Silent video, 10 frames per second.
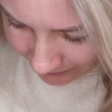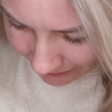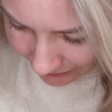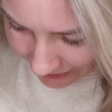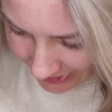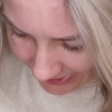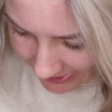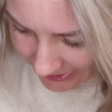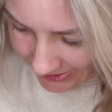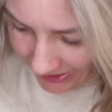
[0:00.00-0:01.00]

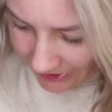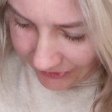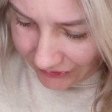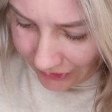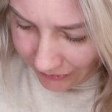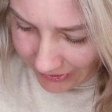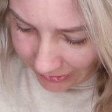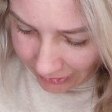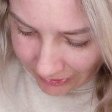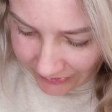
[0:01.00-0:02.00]
pretty. So
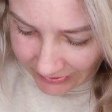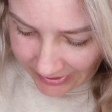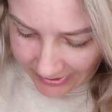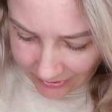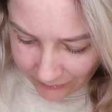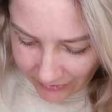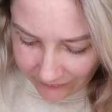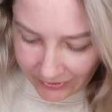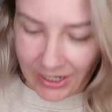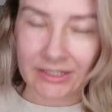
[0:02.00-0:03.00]
it looks like
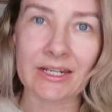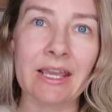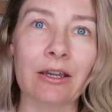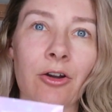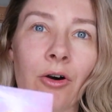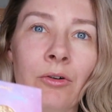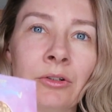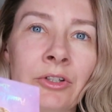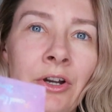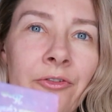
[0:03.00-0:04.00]
we've got a
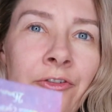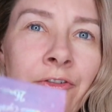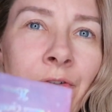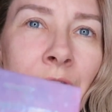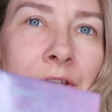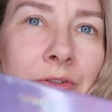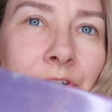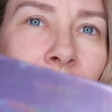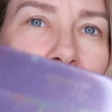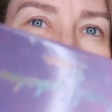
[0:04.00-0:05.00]
gold foil
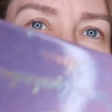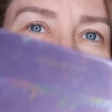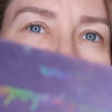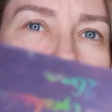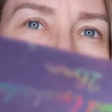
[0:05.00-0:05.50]
shade